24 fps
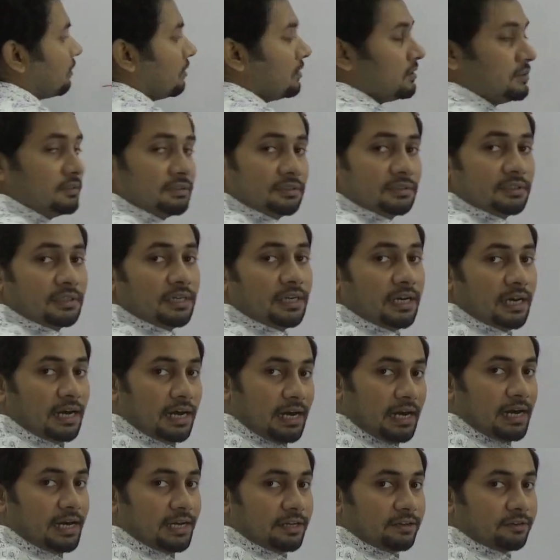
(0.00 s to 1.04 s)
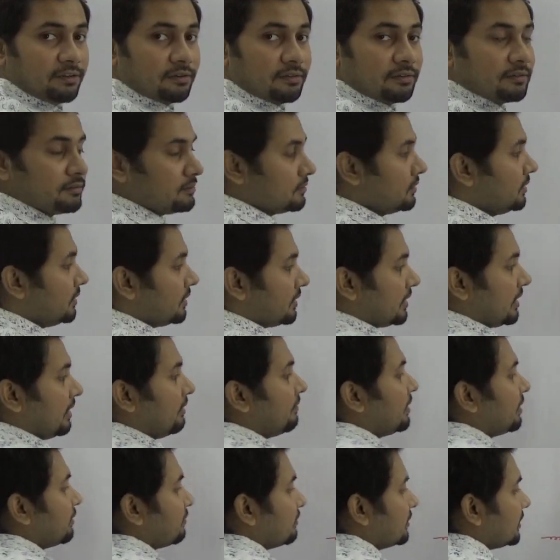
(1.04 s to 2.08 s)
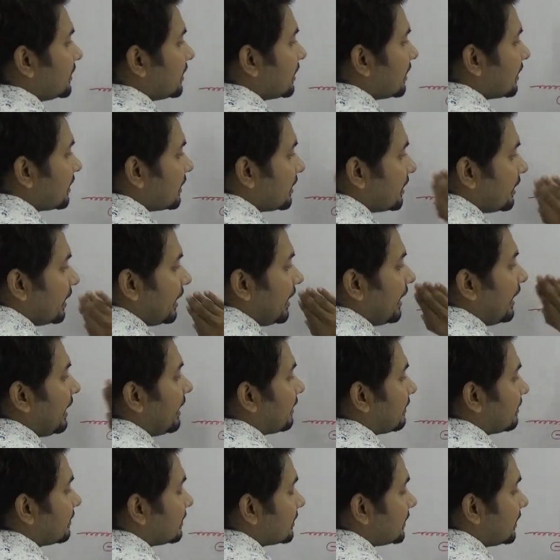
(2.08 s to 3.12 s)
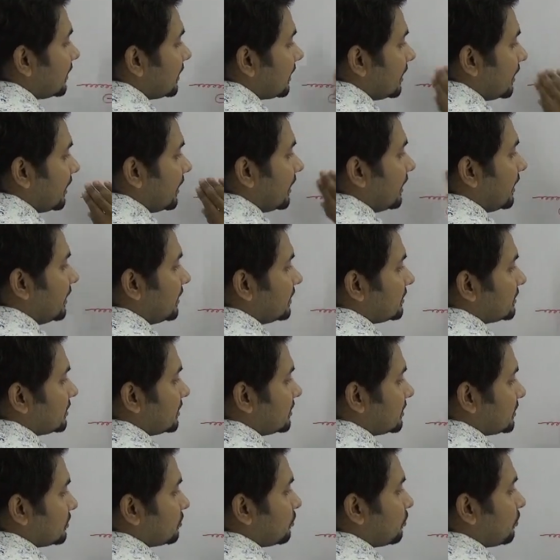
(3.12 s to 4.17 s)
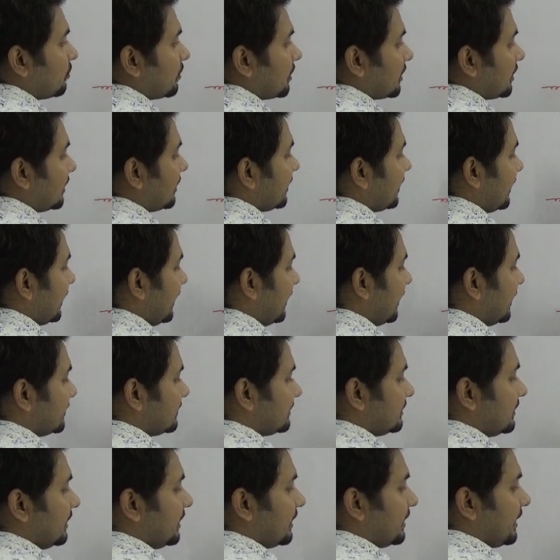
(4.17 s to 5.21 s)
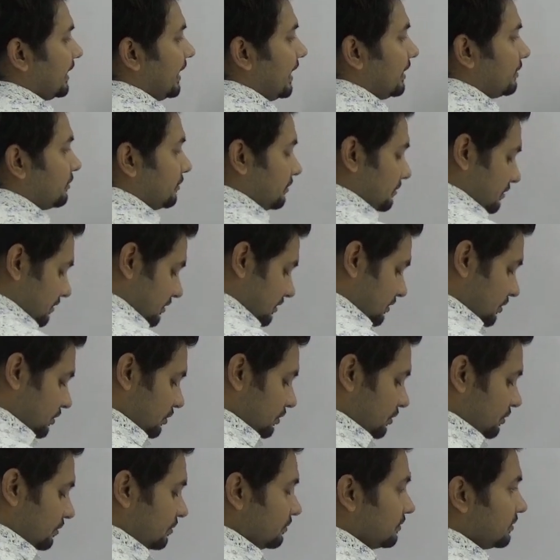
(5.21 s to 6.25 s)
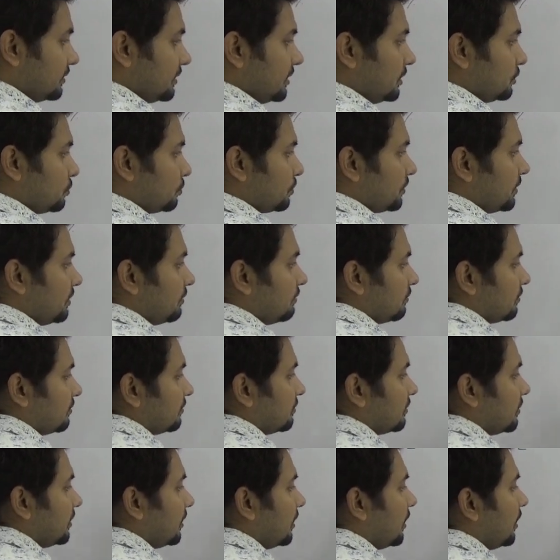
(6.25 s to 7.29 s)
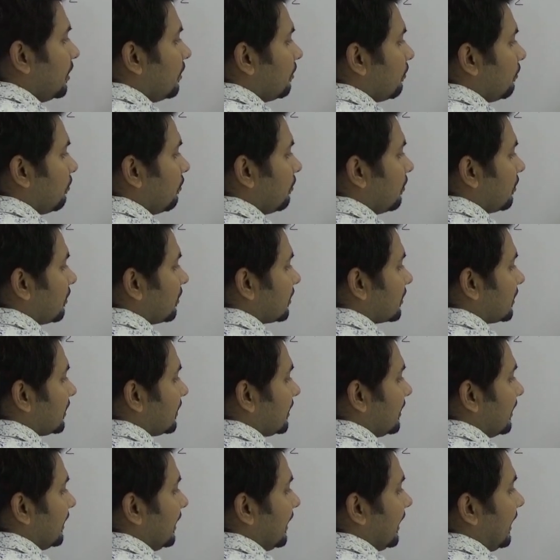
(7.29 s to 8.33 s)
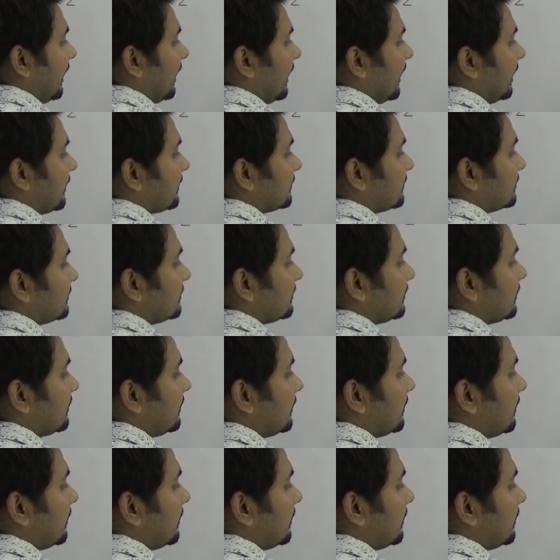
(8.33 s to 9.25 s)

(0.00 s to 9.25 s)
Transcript: rod, iron covered with an air uh, it's, it's working as a cathode. So this will work as